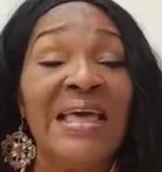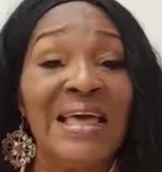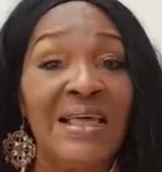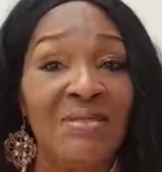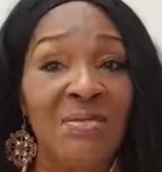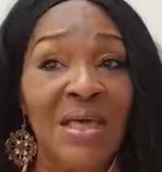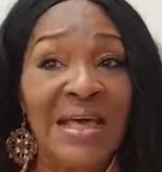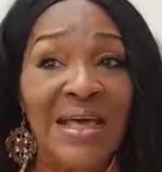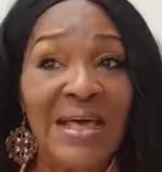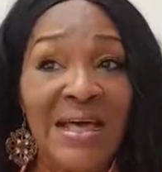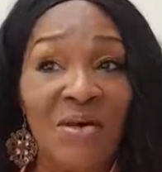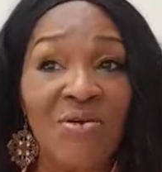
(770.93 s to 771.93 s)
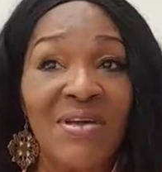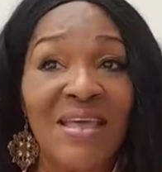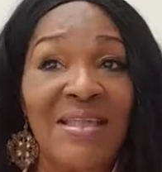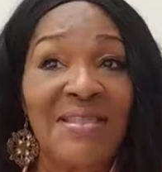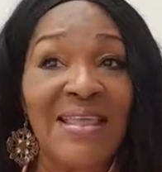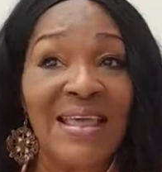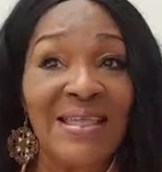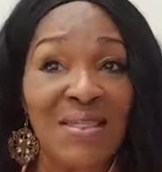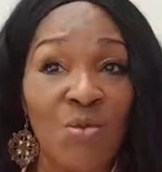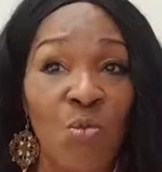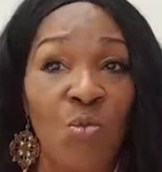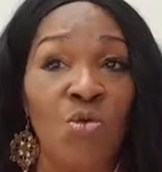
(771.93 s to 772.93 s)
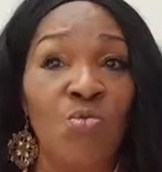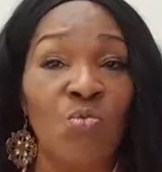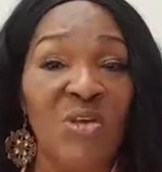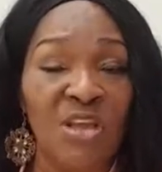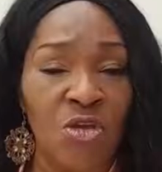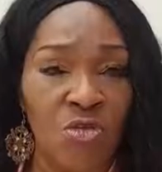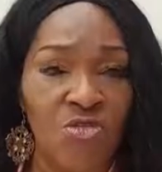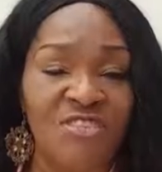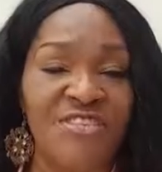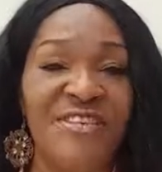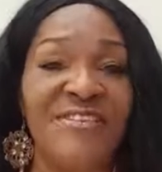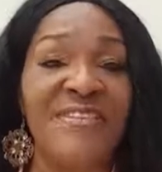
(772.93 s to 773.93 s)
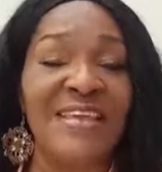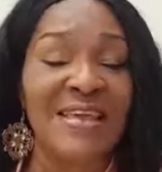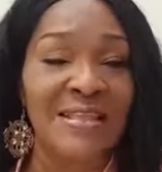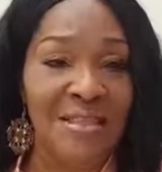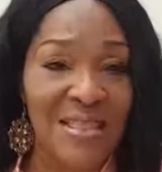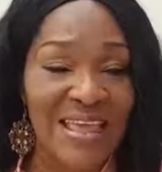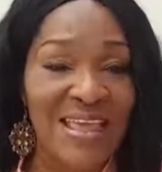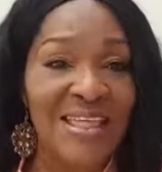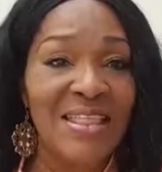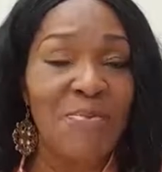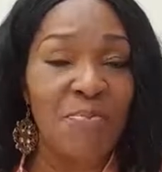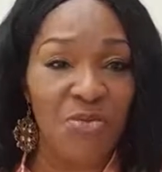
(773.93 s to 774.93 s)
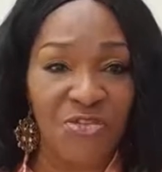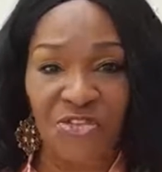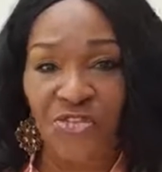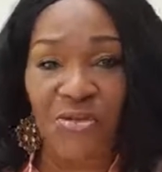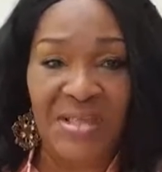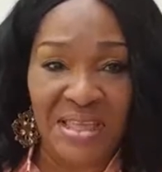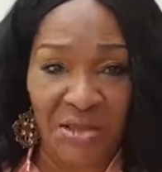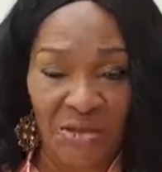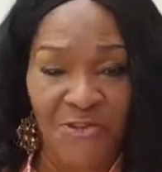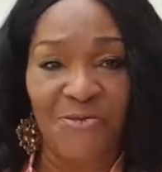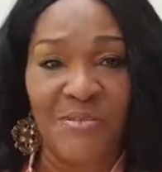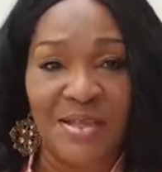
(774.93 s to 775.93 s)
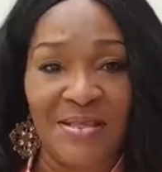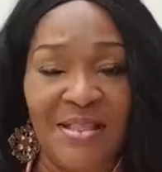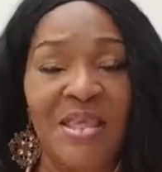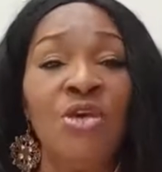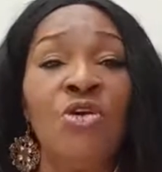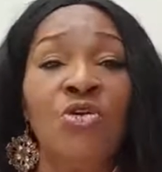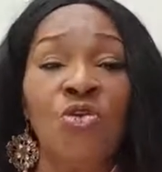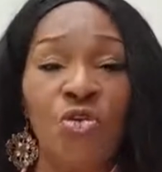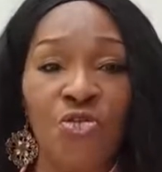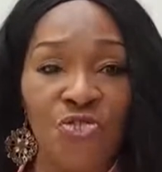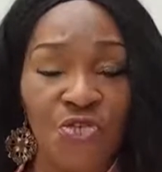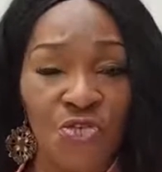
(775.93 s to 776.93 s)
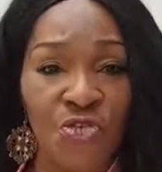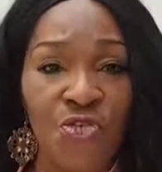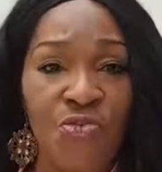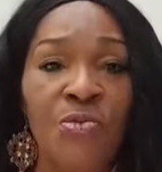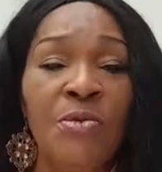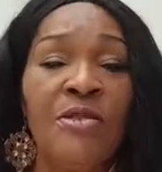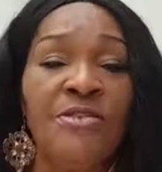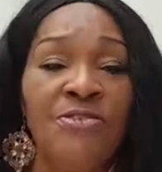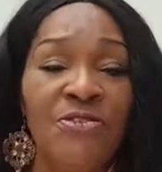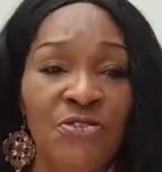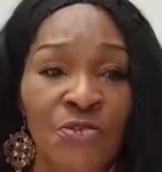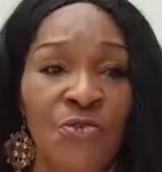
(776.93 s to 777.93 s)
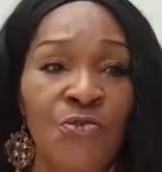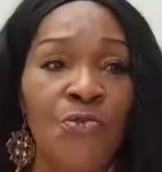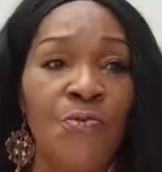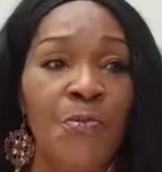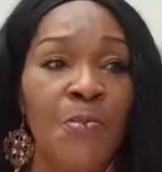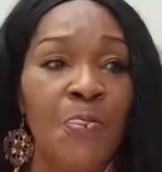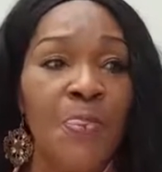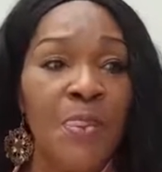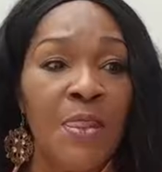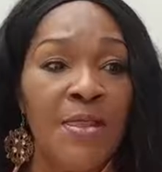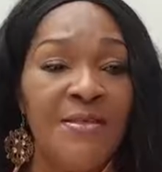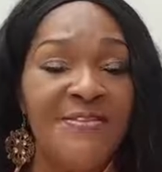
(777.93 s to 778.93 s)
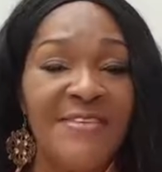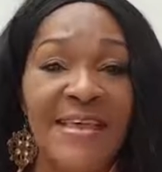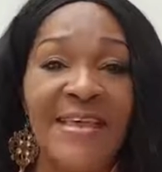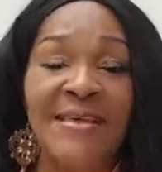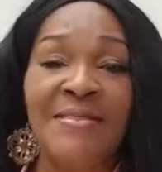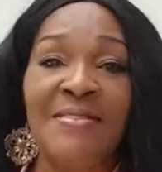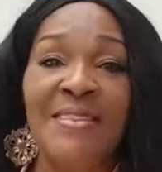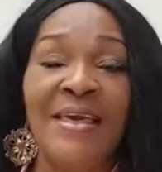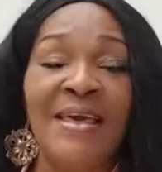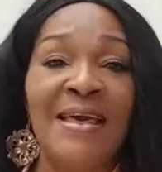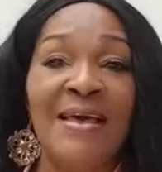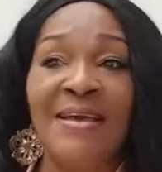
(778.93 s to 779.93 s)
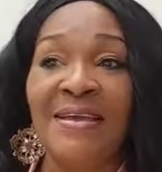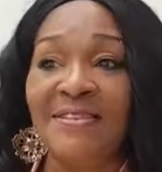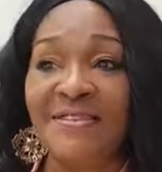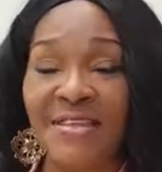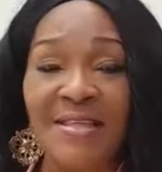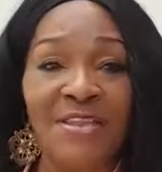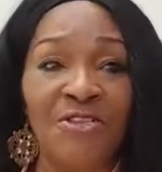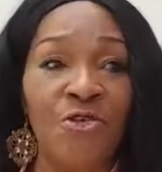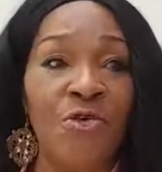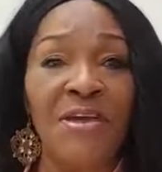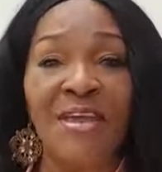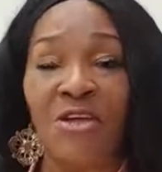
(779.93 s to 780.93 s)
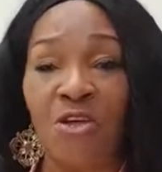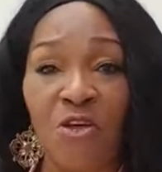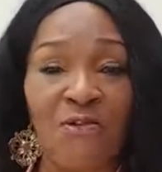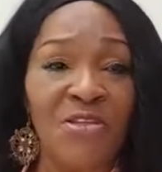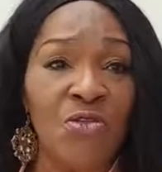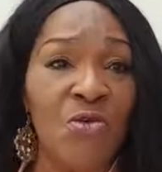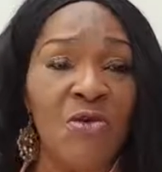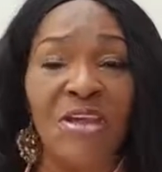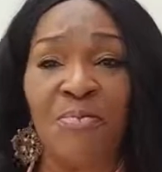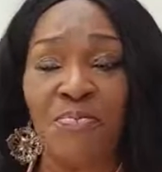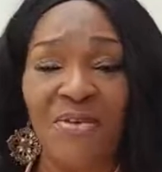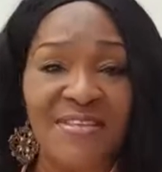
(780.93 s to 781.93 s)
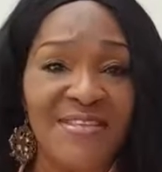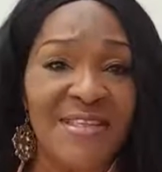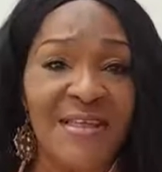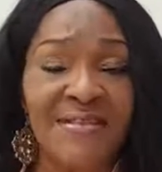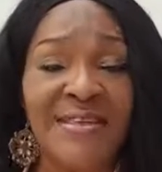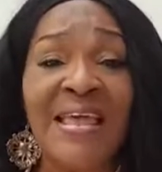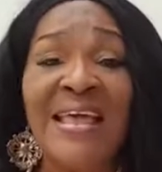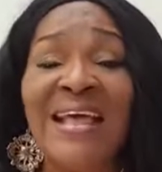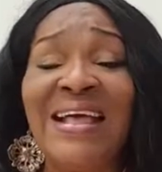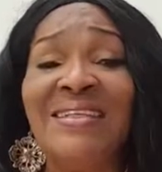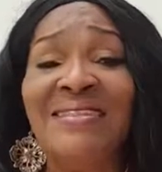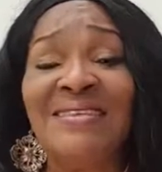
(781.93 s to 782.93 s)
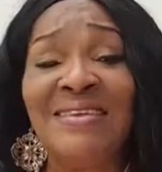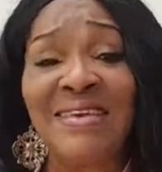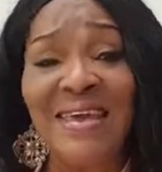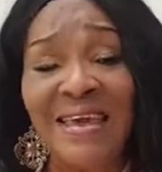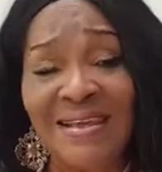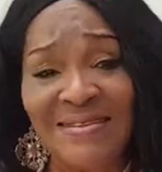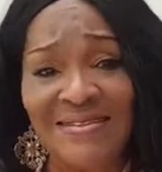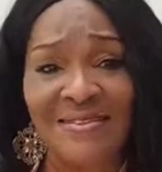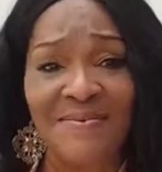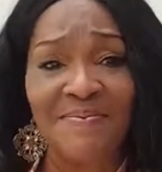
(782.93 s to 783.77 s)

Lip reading: And how can anyone with conscience in any position in government continue to say they are a senator, a governor, a president, and yet,